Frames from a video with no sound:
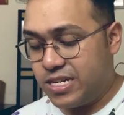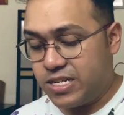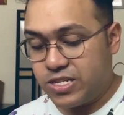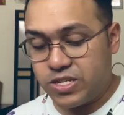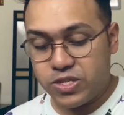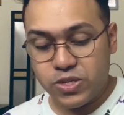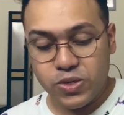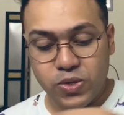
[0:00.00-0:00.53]

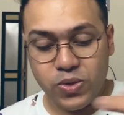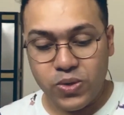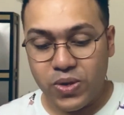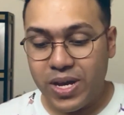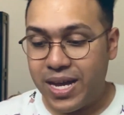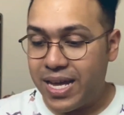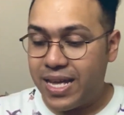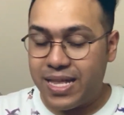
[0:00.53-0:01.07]
So
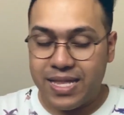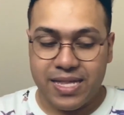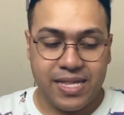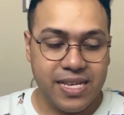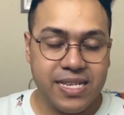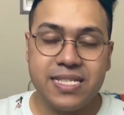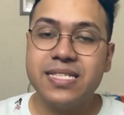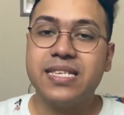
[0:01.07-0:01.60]

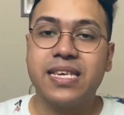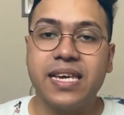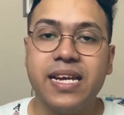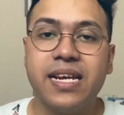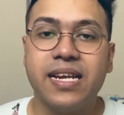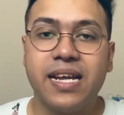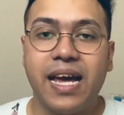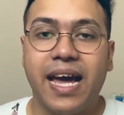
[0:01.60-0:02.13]
this
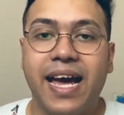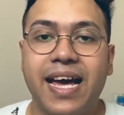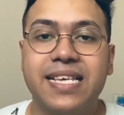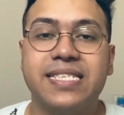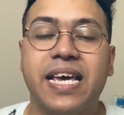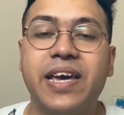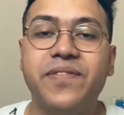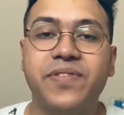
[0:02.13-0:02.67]
kit
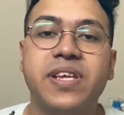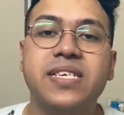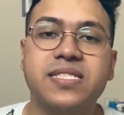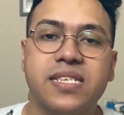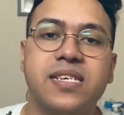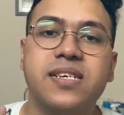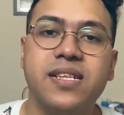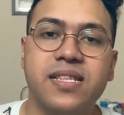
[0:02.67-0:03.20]
has every
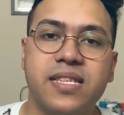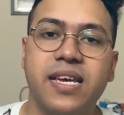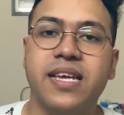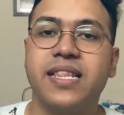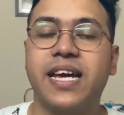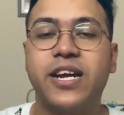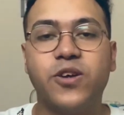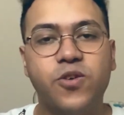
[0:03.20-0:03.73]
single thing
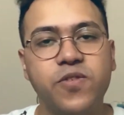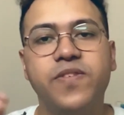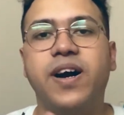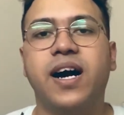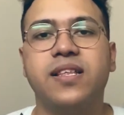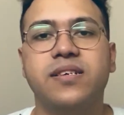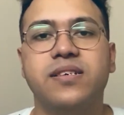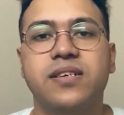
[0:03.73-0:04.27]
that your
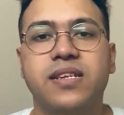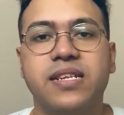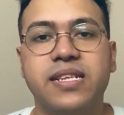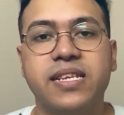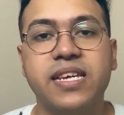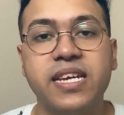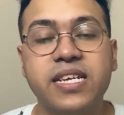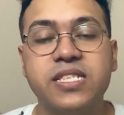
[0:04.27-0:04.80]
father
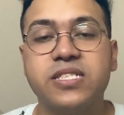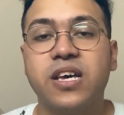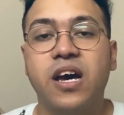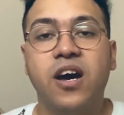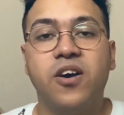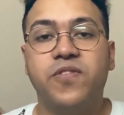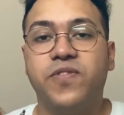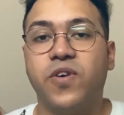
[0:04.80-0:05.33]
needs
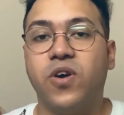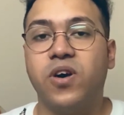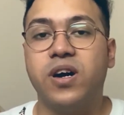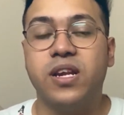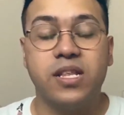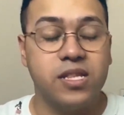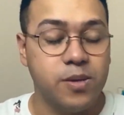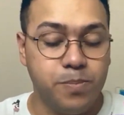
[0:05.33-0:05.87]

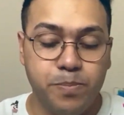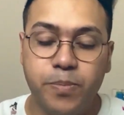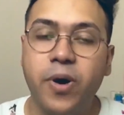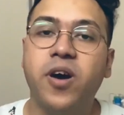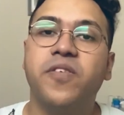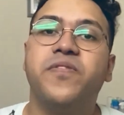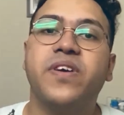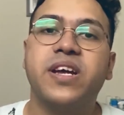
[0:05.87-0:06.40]
for the
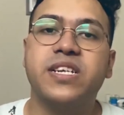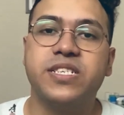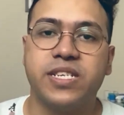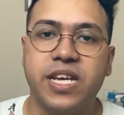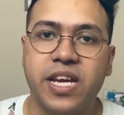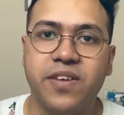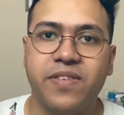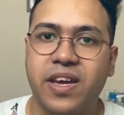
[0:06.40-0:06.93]
perfect
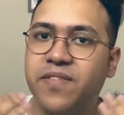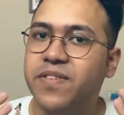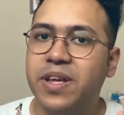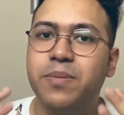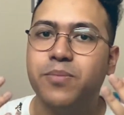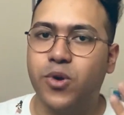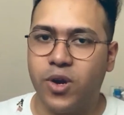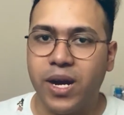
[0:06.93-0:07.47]
shave
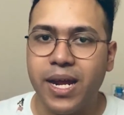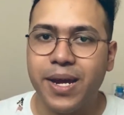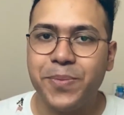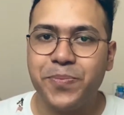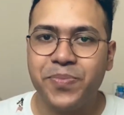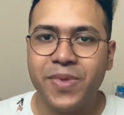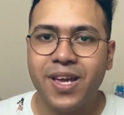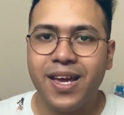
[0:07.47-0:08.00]
every morning.
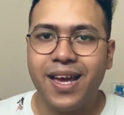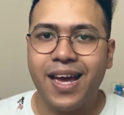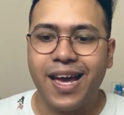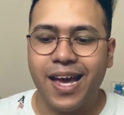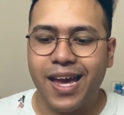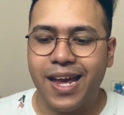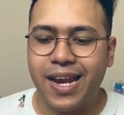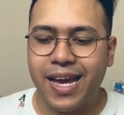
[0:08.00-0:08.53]

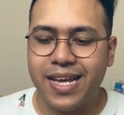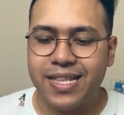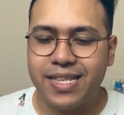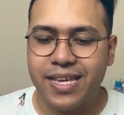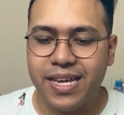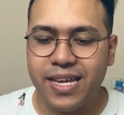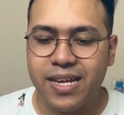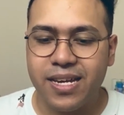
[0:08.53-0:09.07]
And I
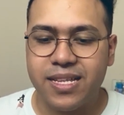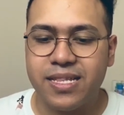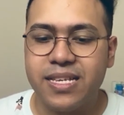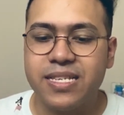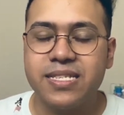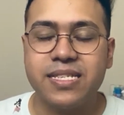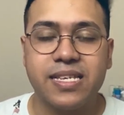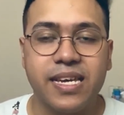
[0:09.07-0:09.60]
think
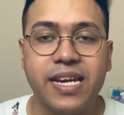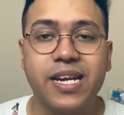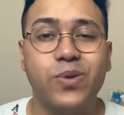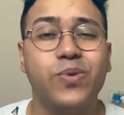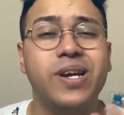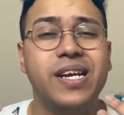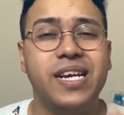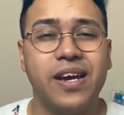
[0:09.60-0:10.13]
this kit
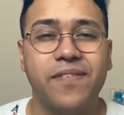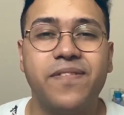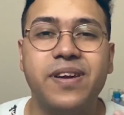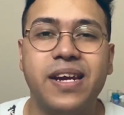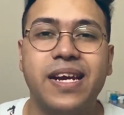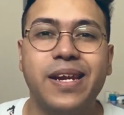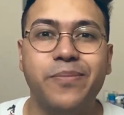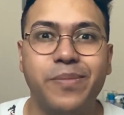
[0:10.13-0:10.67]
will
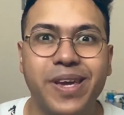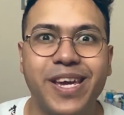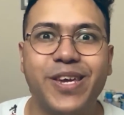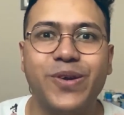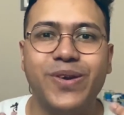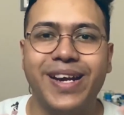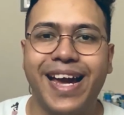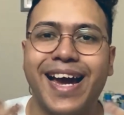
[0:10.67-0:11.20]
definitely make
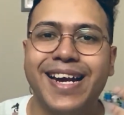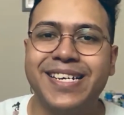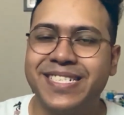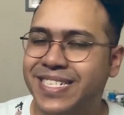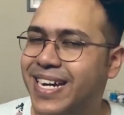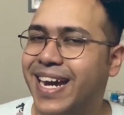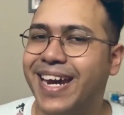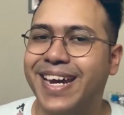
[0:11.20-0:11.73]
your dad
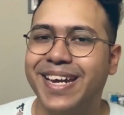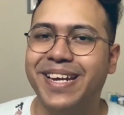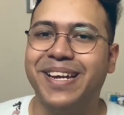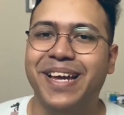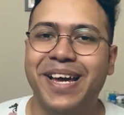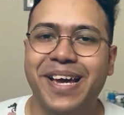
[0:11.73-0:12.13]
shine.